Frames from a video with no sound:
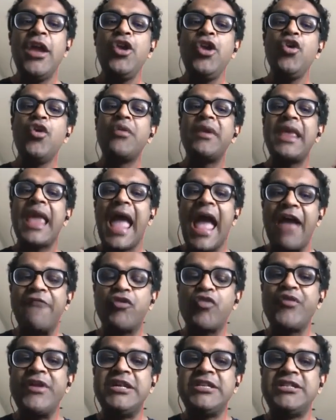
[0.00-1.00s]
you already have
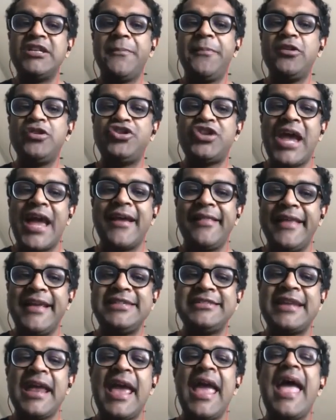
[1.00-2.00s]
a reasonable
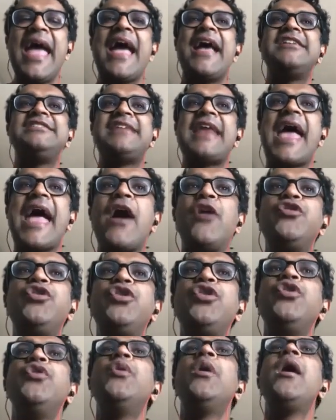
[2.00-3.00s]
checklist as to how
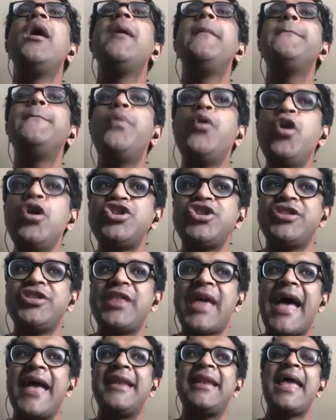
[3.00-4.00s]
to push
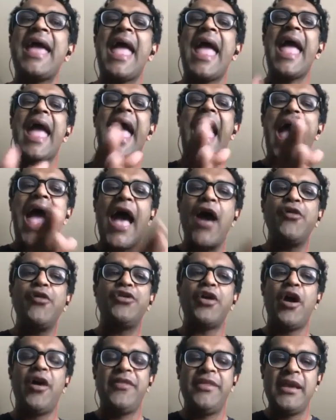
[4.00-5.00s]
that
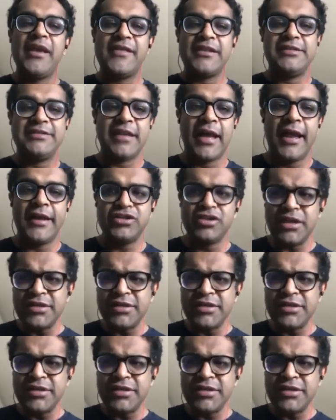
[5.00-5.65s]
out on the other side.